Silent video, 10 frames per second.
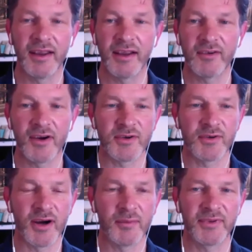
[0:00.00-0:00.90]
around your
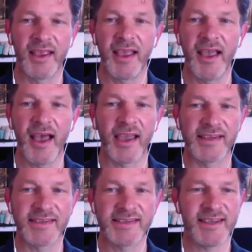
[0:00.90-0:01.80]
arms. I
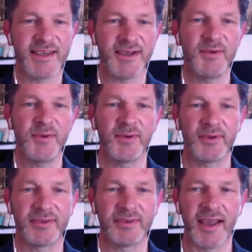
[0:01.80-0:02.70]
see you.
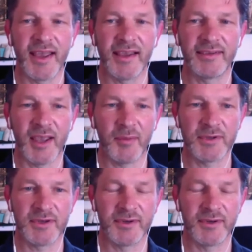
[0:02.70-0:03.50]
I accept you.